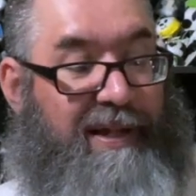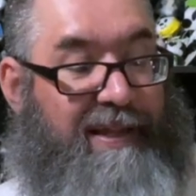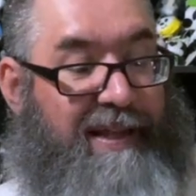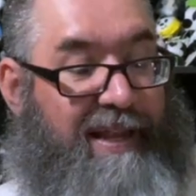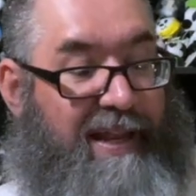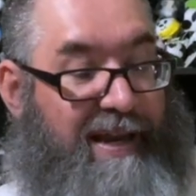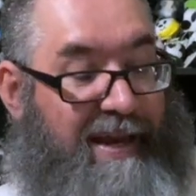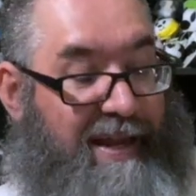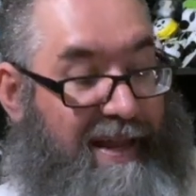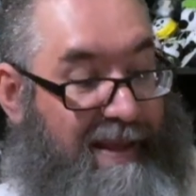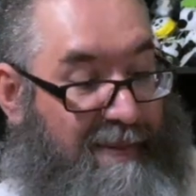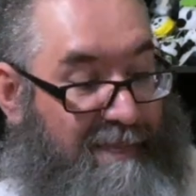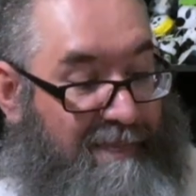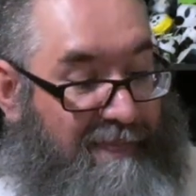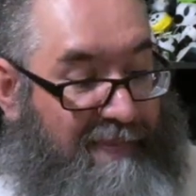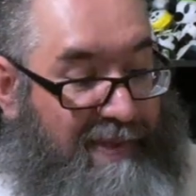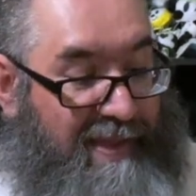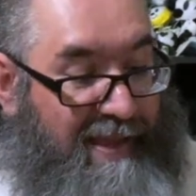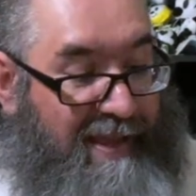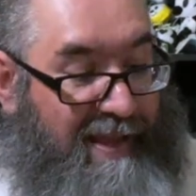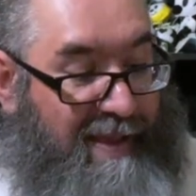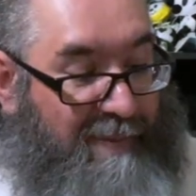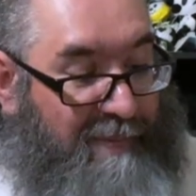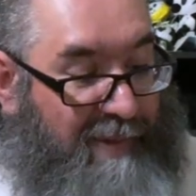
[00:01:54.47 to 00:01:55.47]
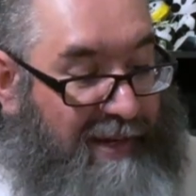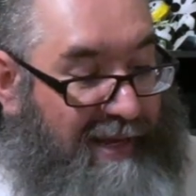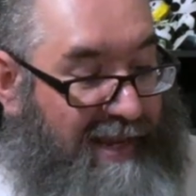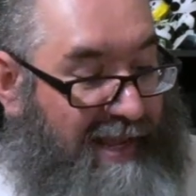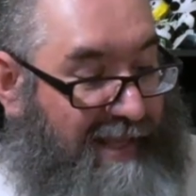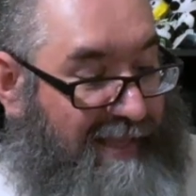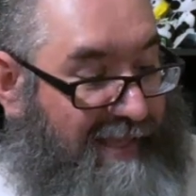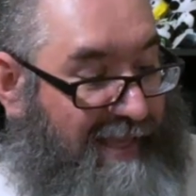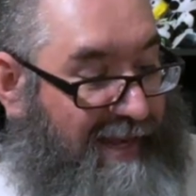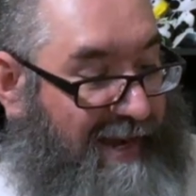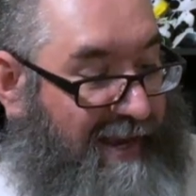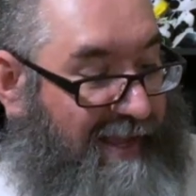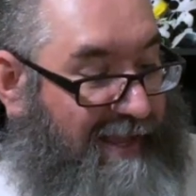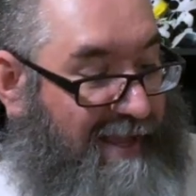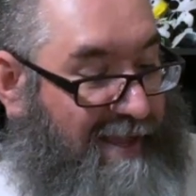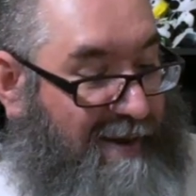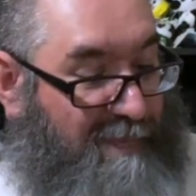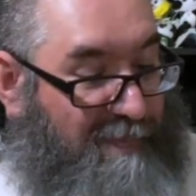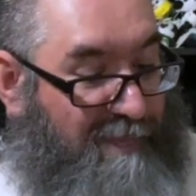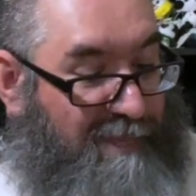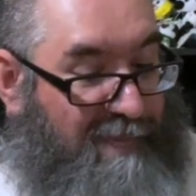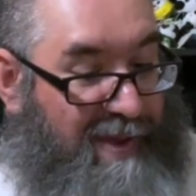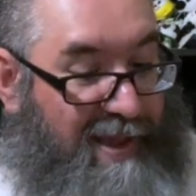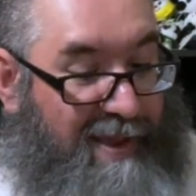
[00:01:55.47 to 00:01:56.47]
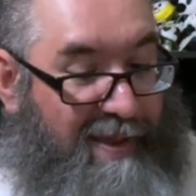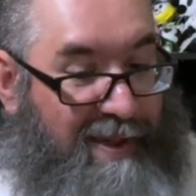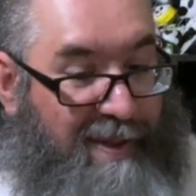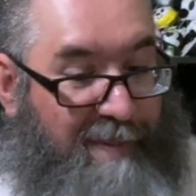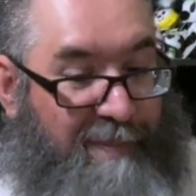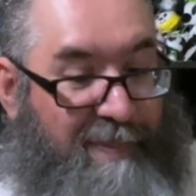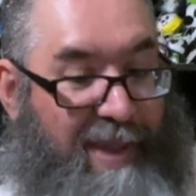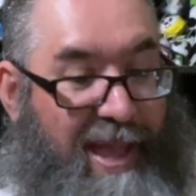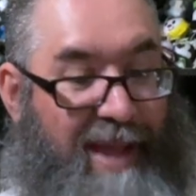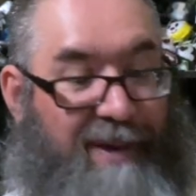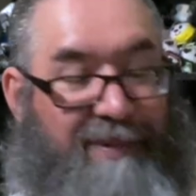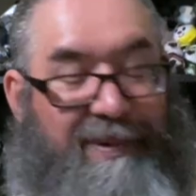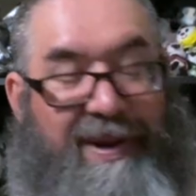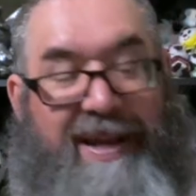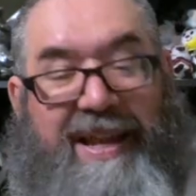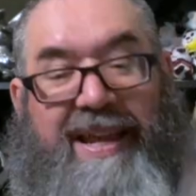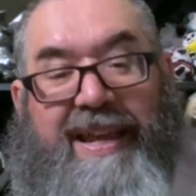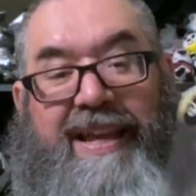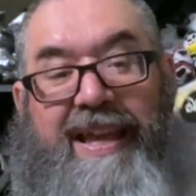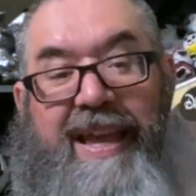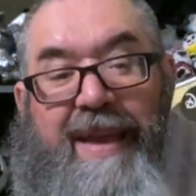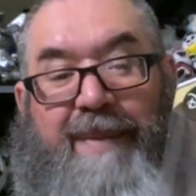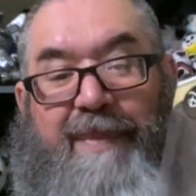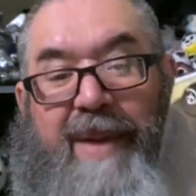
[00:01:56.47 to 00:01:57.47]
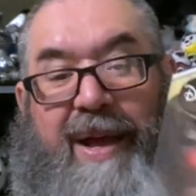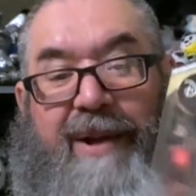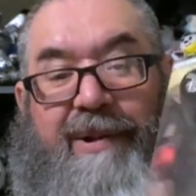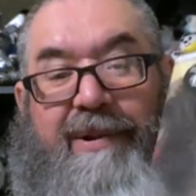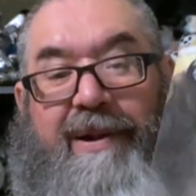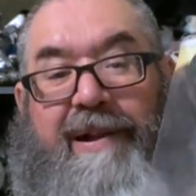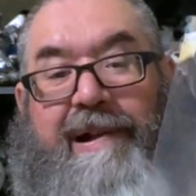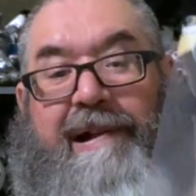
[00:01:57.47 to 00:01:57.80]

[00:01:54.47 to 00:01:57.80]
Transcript: and I'm glad that I got him back when he came out.